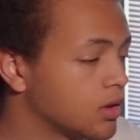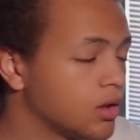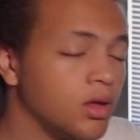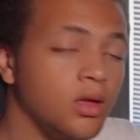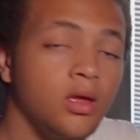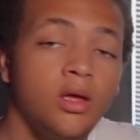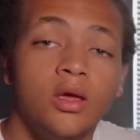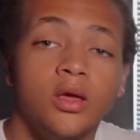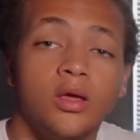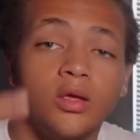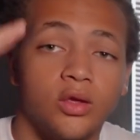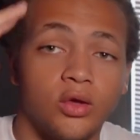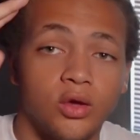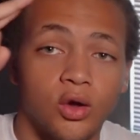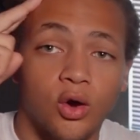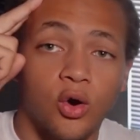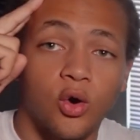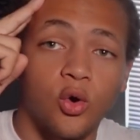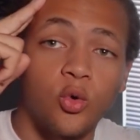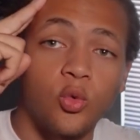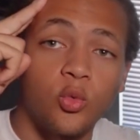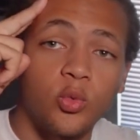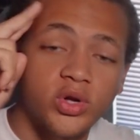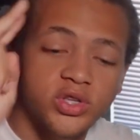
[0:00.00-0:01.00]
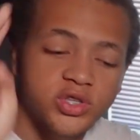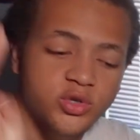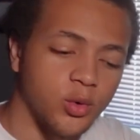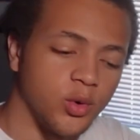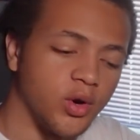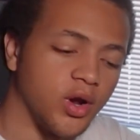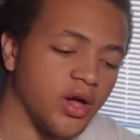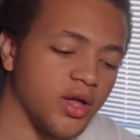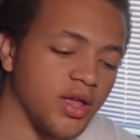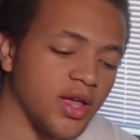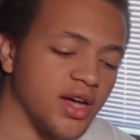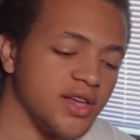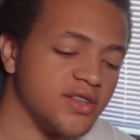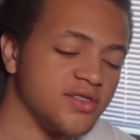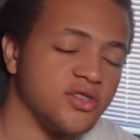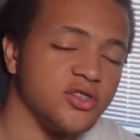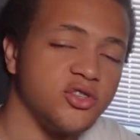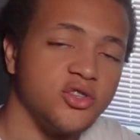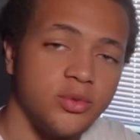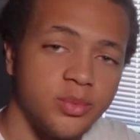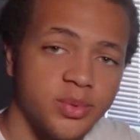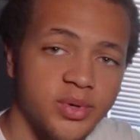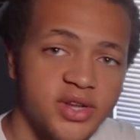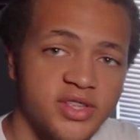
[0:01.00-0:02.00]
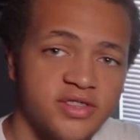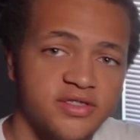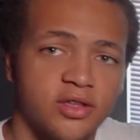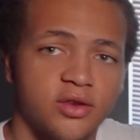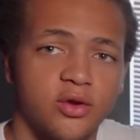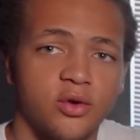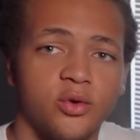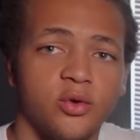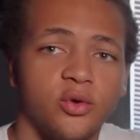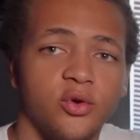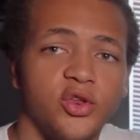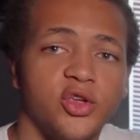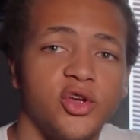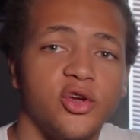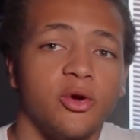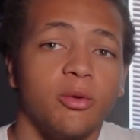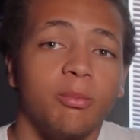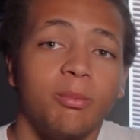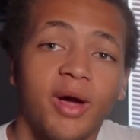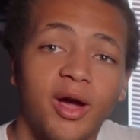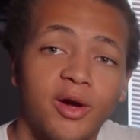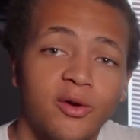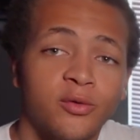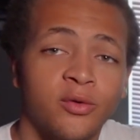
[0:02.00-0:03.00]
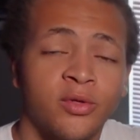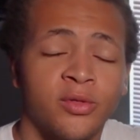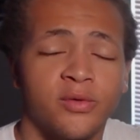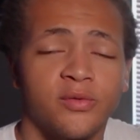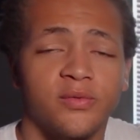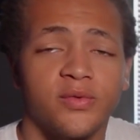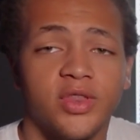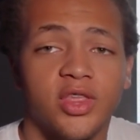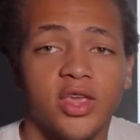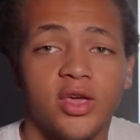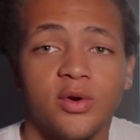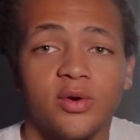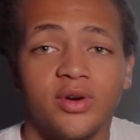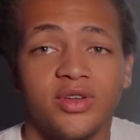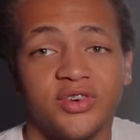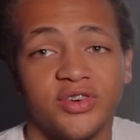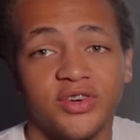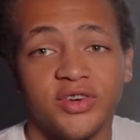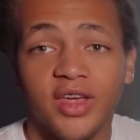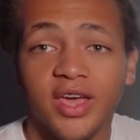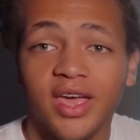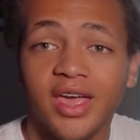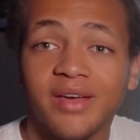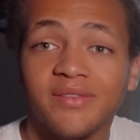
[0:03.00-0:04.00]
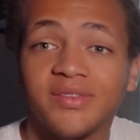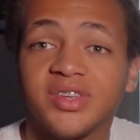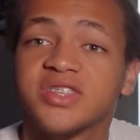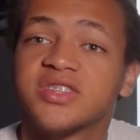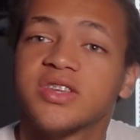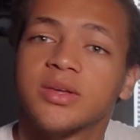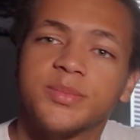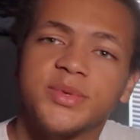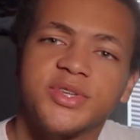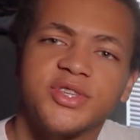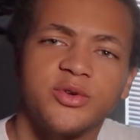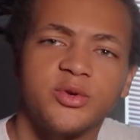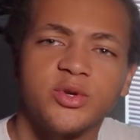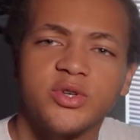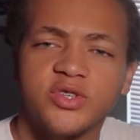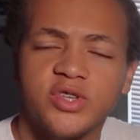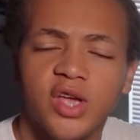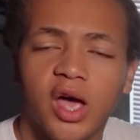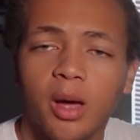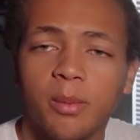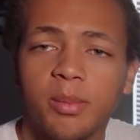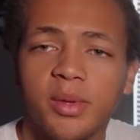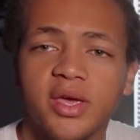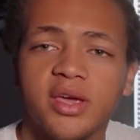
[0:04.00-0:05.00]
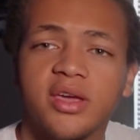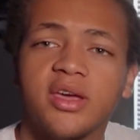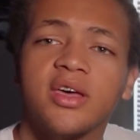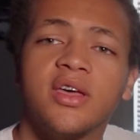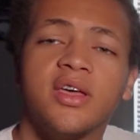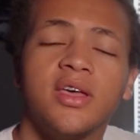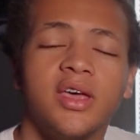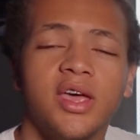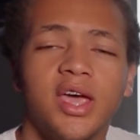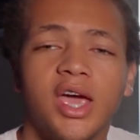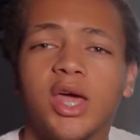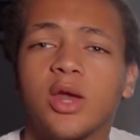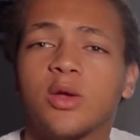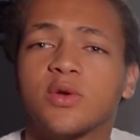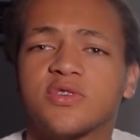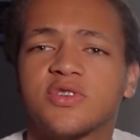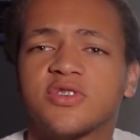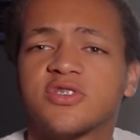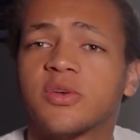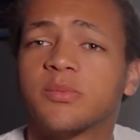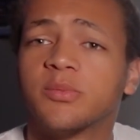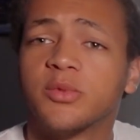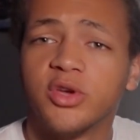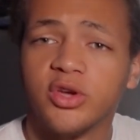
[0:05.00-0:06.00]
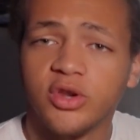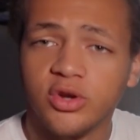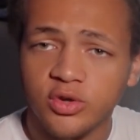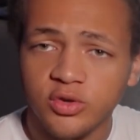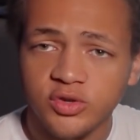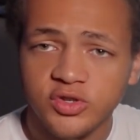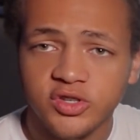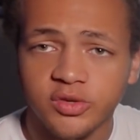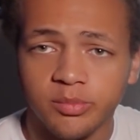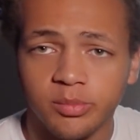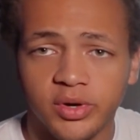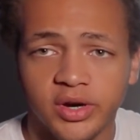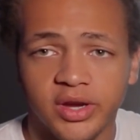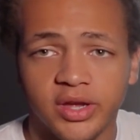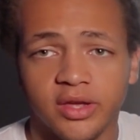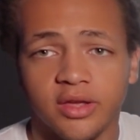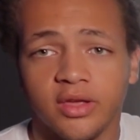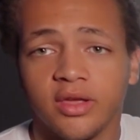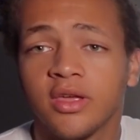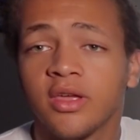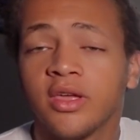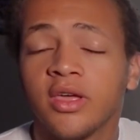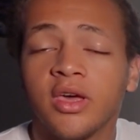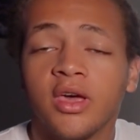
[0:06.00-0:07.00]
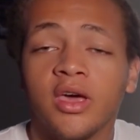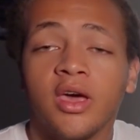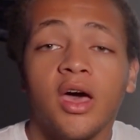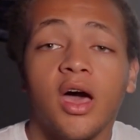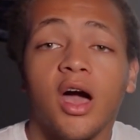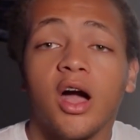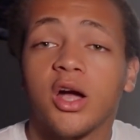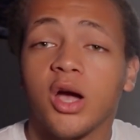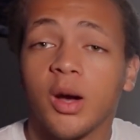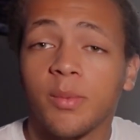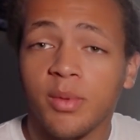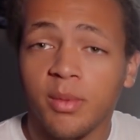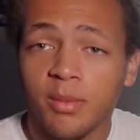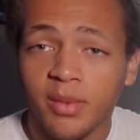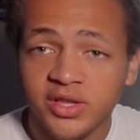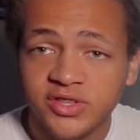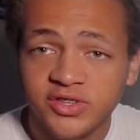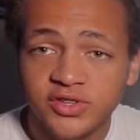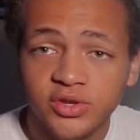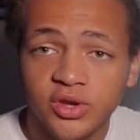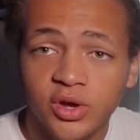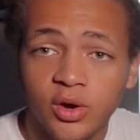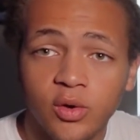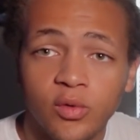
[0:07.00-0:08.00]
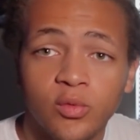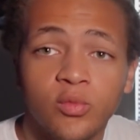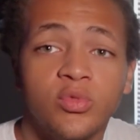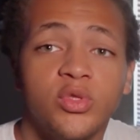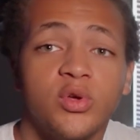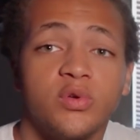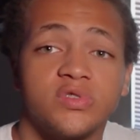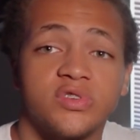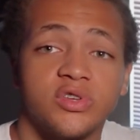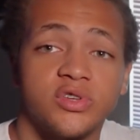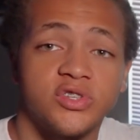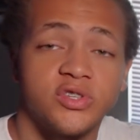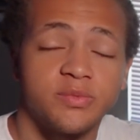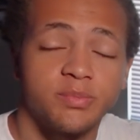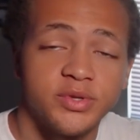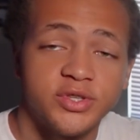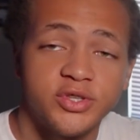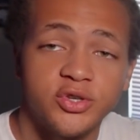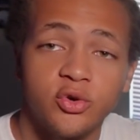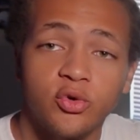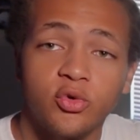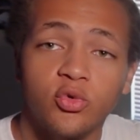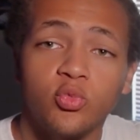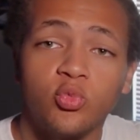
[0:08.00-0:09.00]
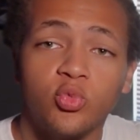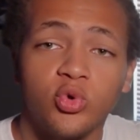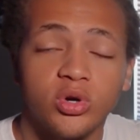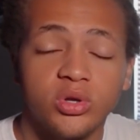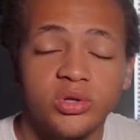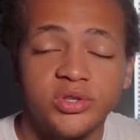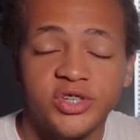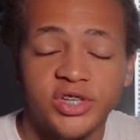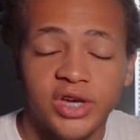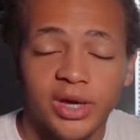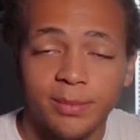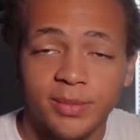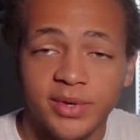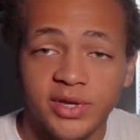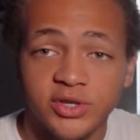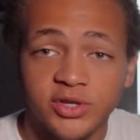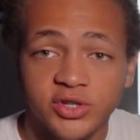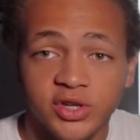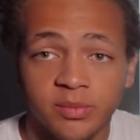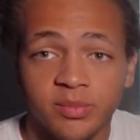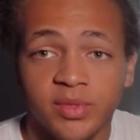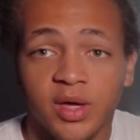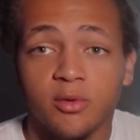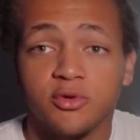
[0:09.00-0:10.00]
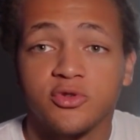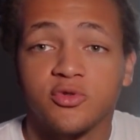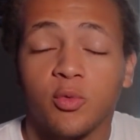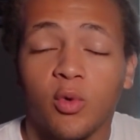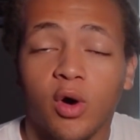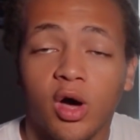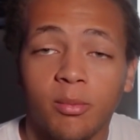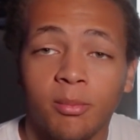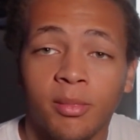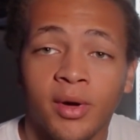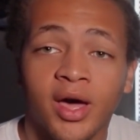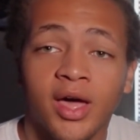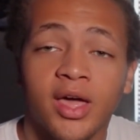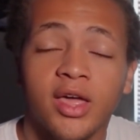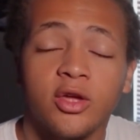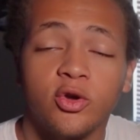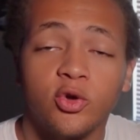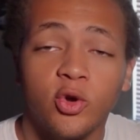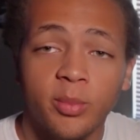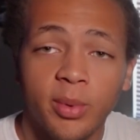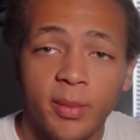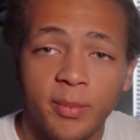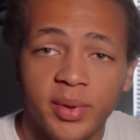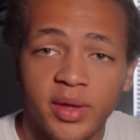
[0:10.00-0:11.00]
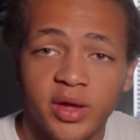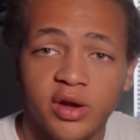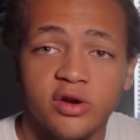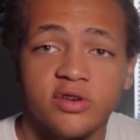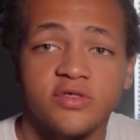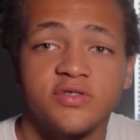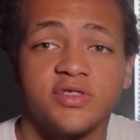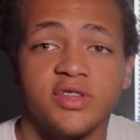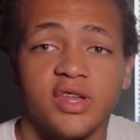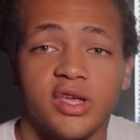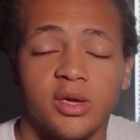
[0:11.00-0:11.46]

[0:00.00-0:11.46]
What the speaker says: Yo, what's going on guys? It's Super Nintendo Dude here, back with another video, and today I have a semi-serious topic and also some good news to bring. A couple months ago, there was a Splatoon World Championship that was won by a group of players named